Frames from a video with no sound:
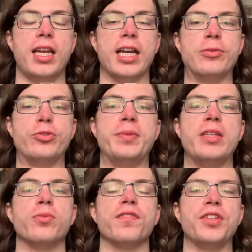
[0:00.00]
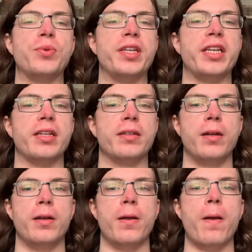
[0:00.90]
I will be reviewing
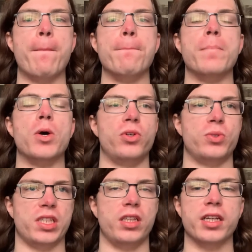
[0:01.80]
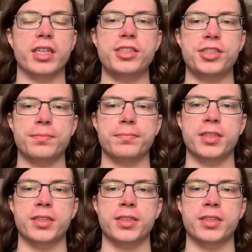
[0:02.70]
Monos Luggage.